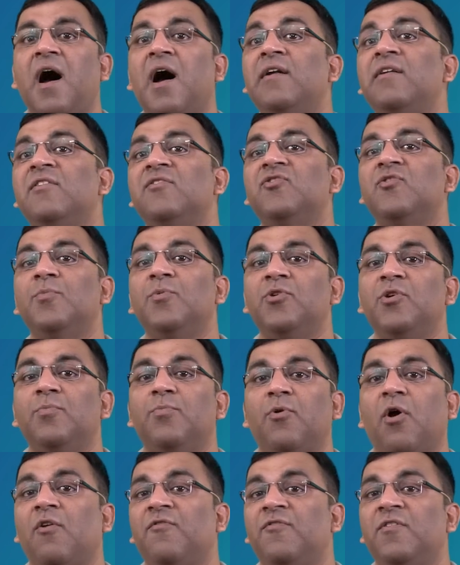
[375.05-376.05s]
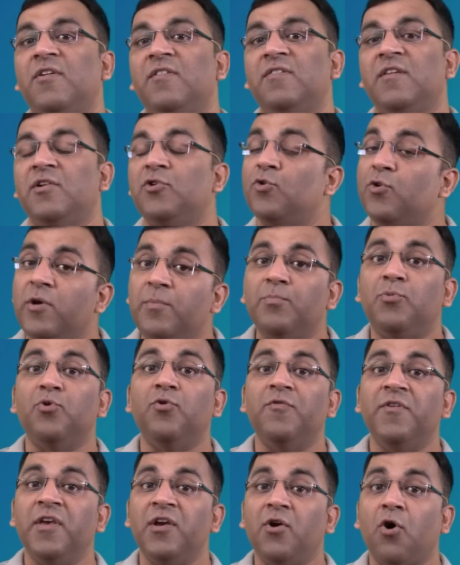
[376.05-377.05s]
undistributed profits into
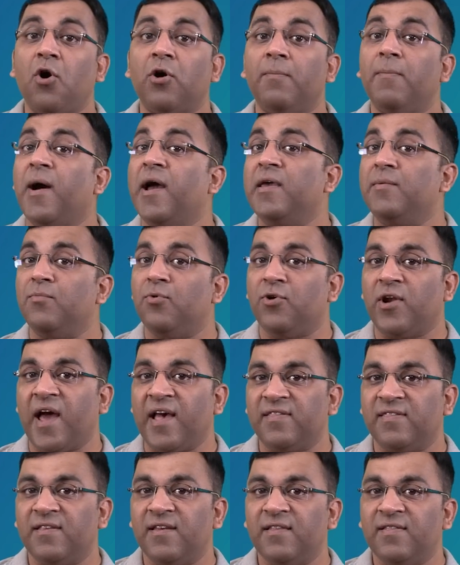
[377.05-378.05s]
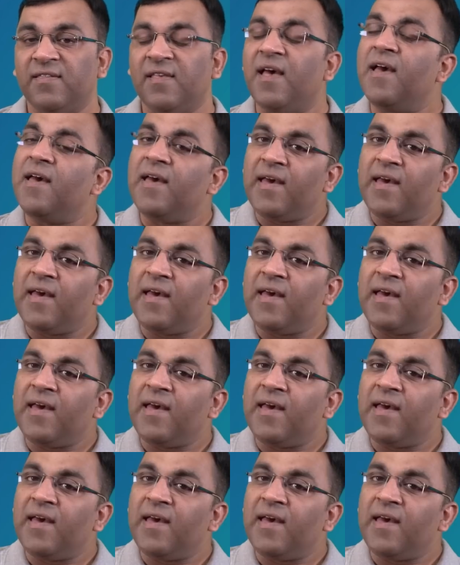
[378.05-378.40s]
improving or buying more assets,